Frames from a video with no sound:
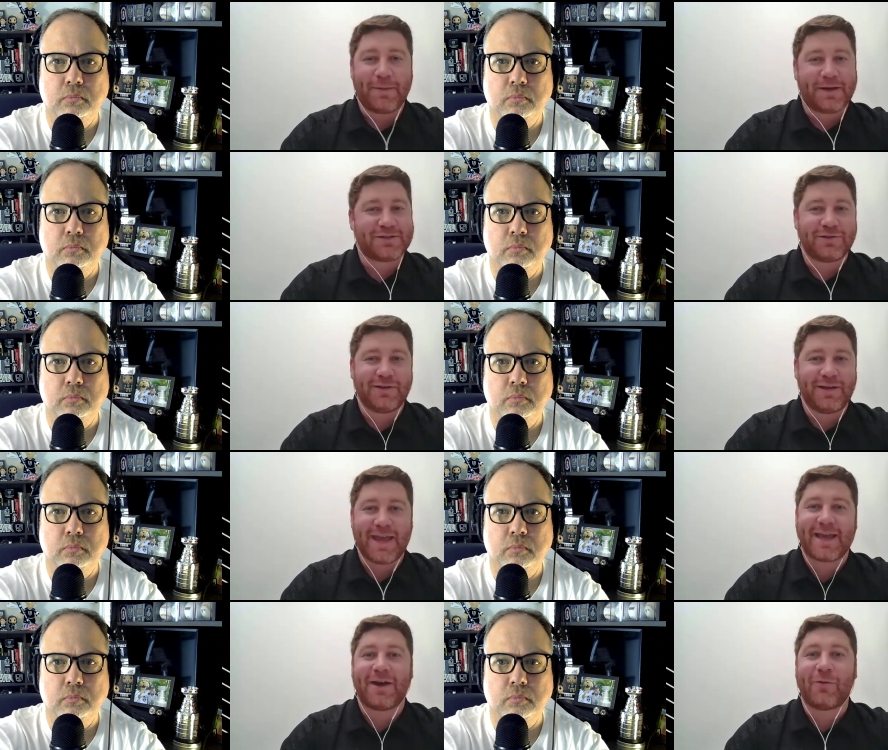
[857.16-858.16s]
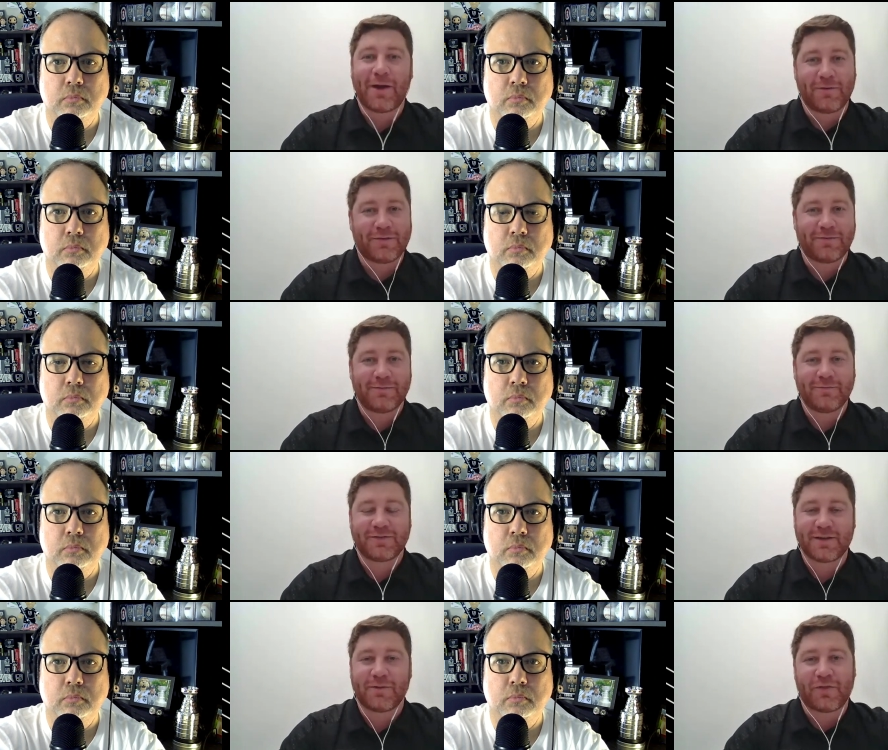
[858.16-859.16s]
Speaker 1: because you, he can't get away with
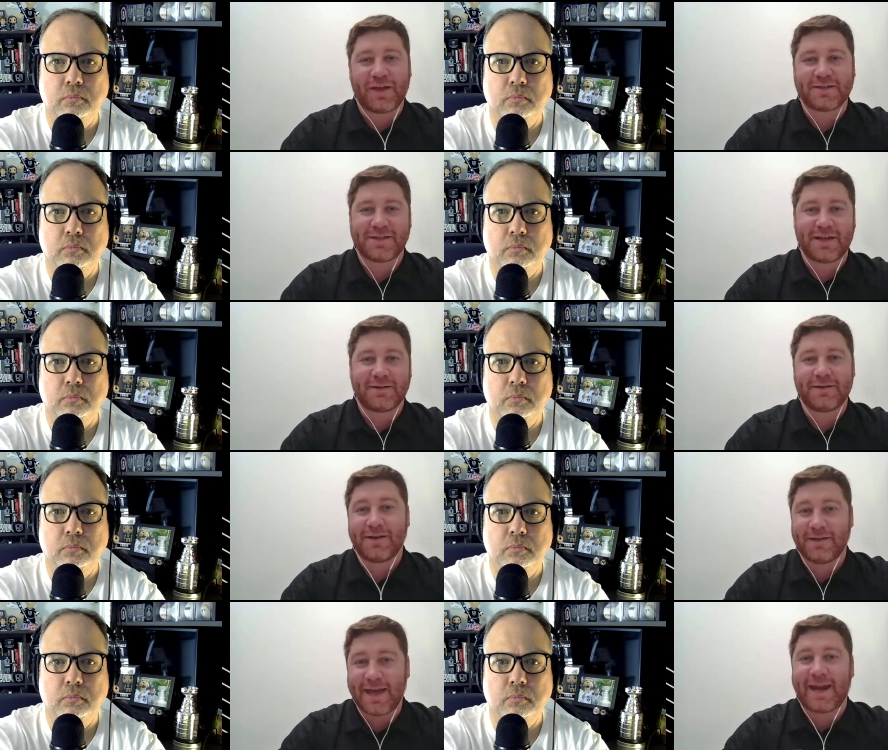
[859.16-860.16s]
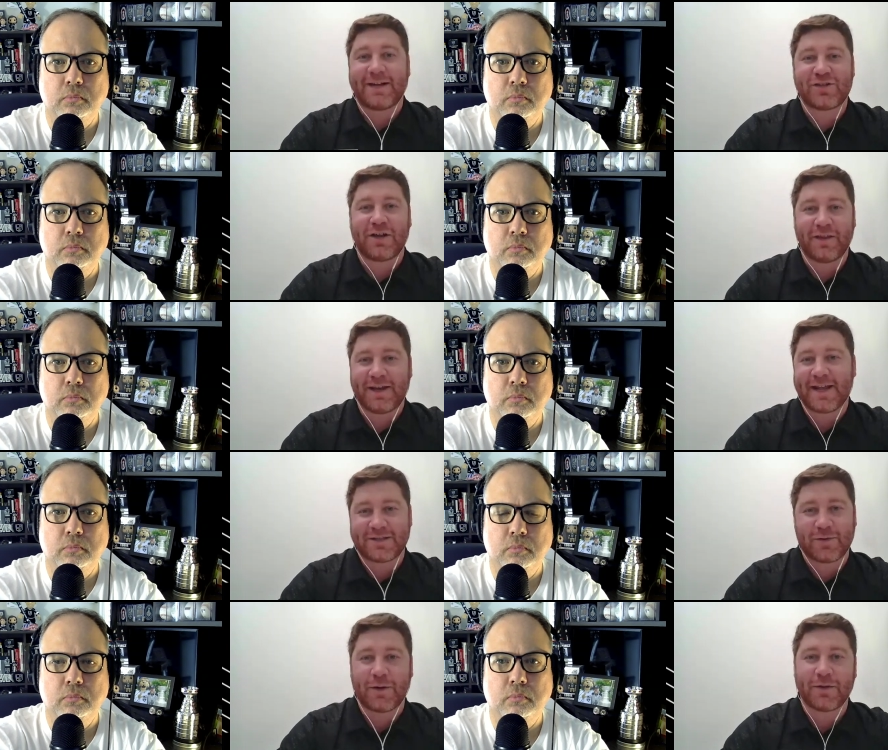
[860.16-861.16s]
with some of the things that in the NHL that he
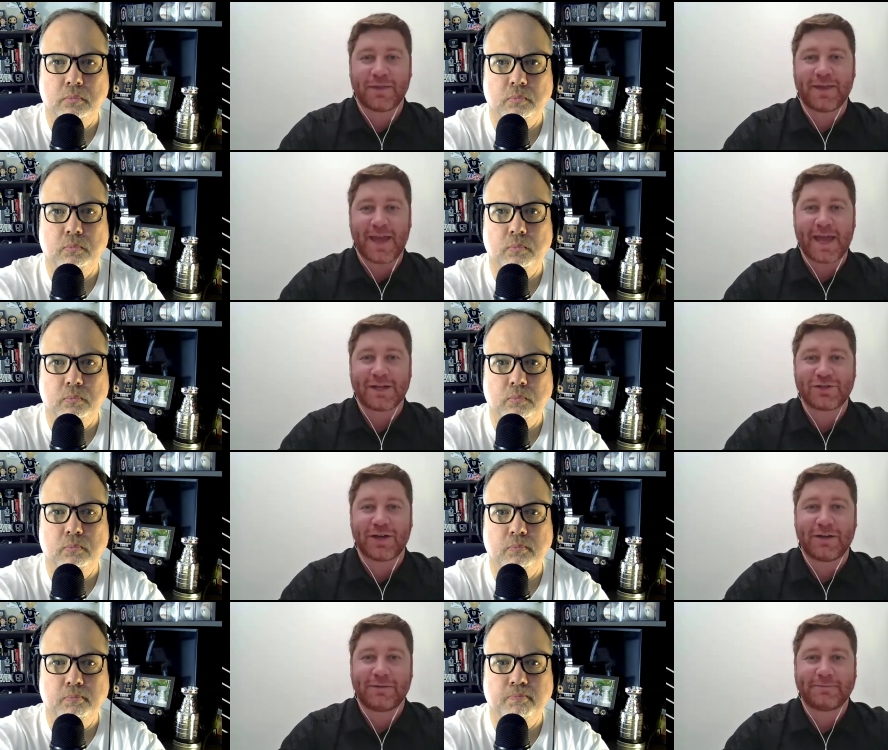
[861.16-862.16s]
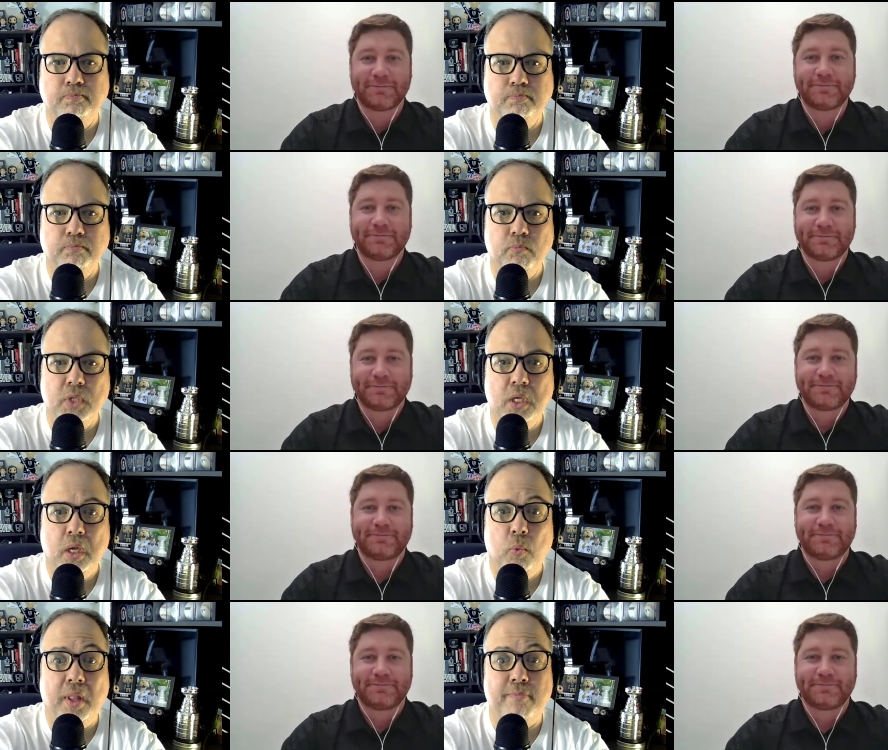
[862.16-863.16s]
gets away with in the AHL.
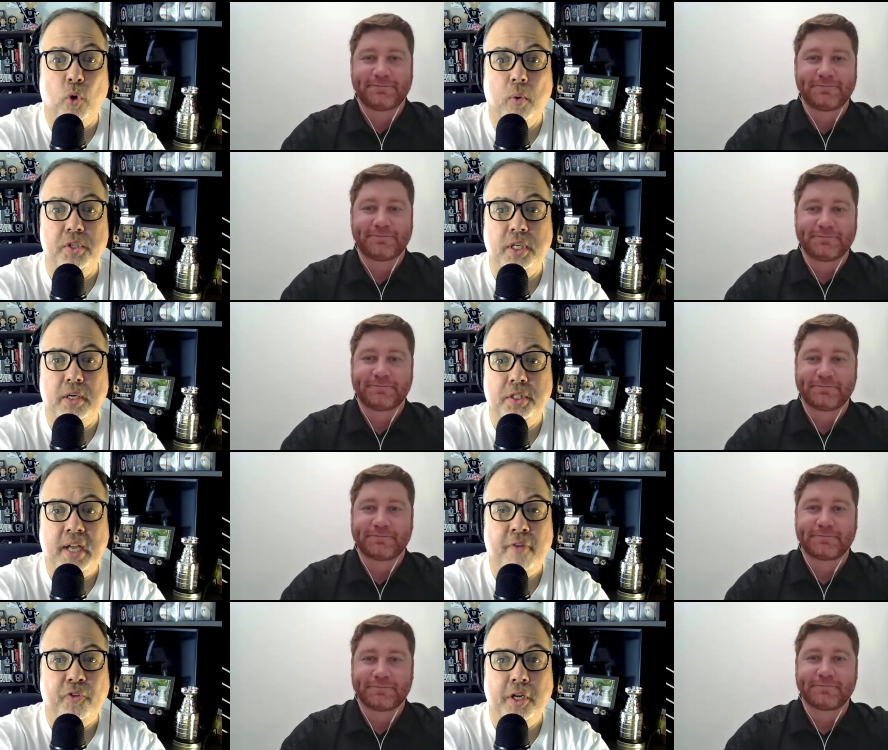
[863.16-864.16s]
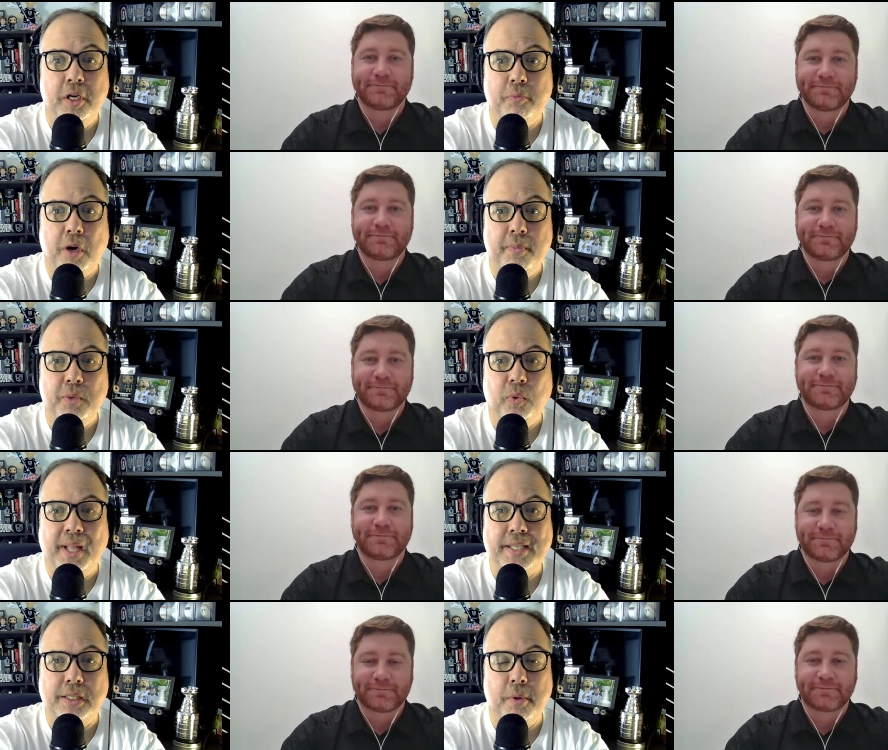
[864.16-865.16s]
Speaker 2: We'll have more with Jared Shafran in a moment. We'll
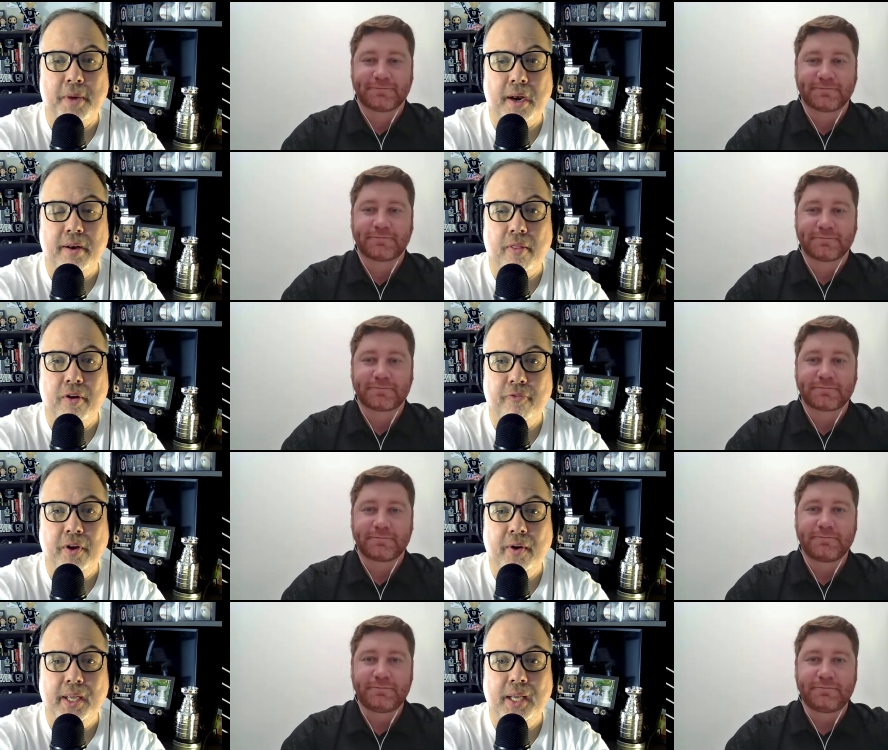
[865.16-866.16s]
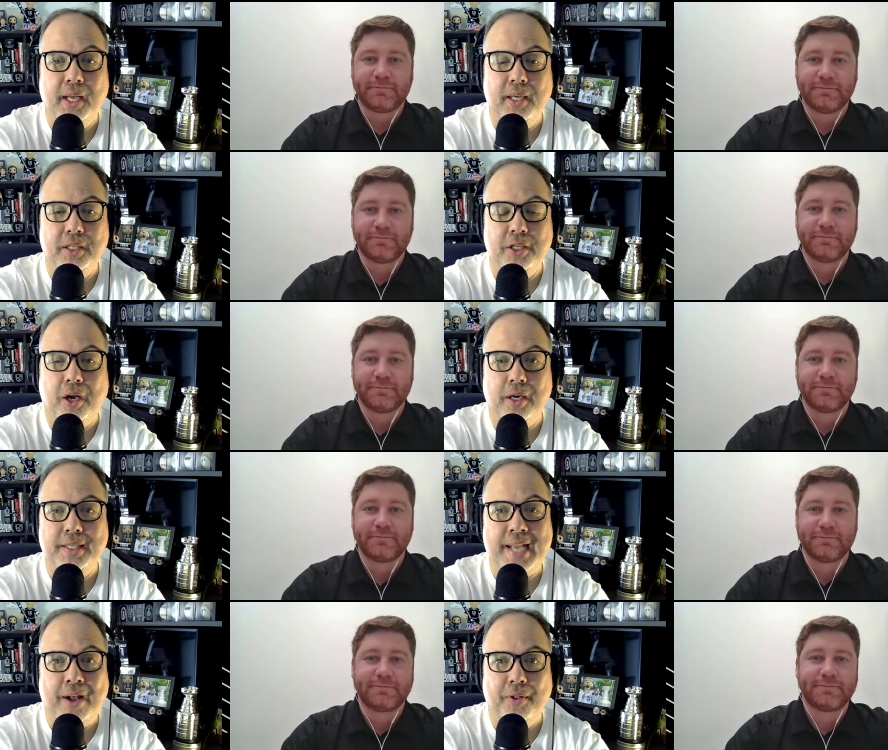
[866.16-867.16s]
ask him about another very uh, young,
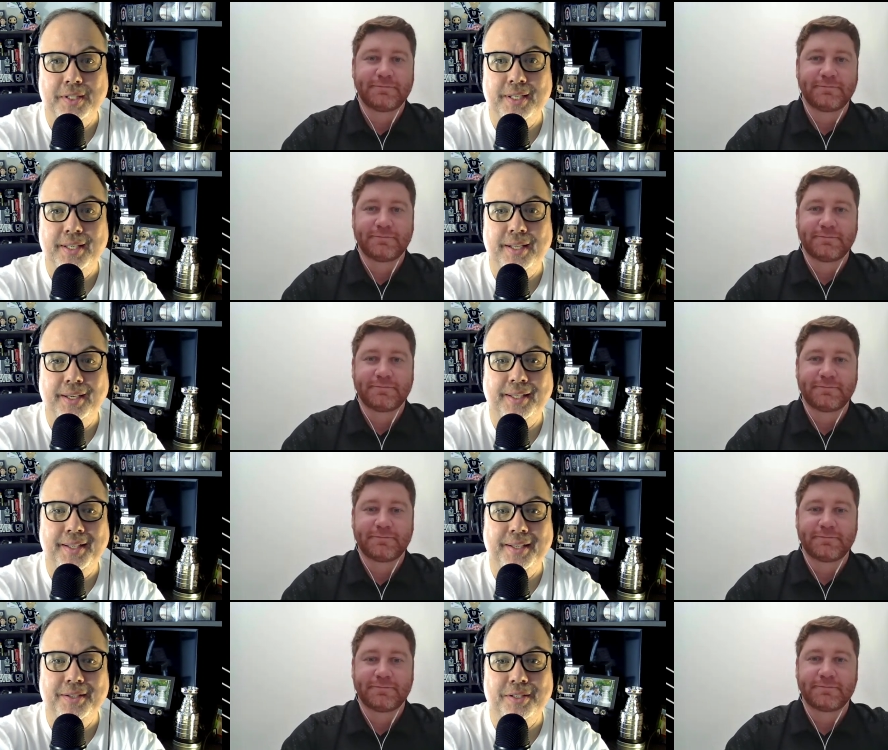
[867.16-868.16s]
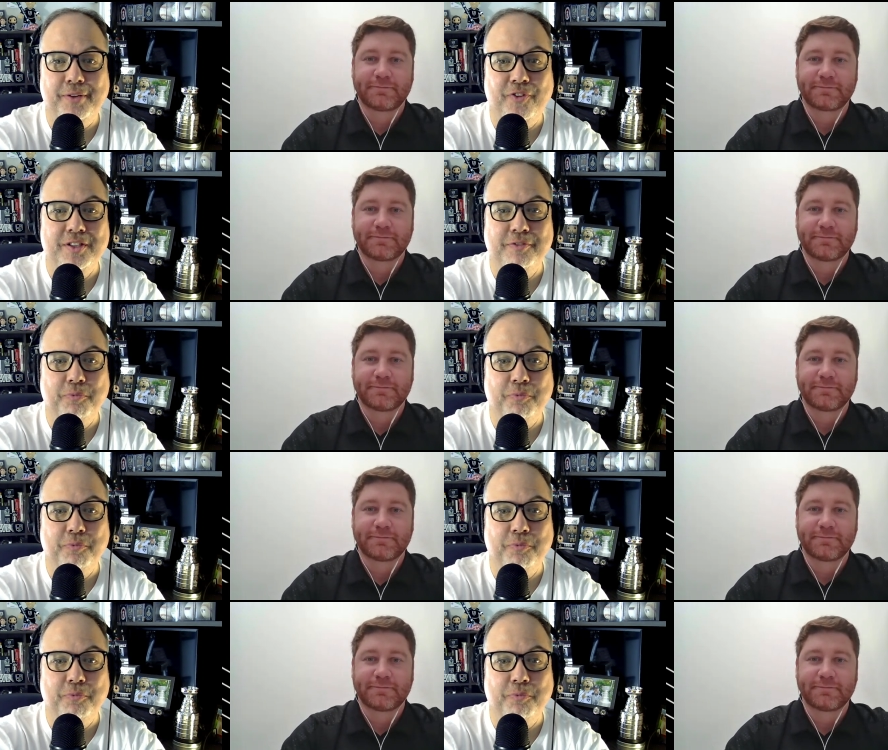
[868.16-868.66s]
talented uh, Kings defensive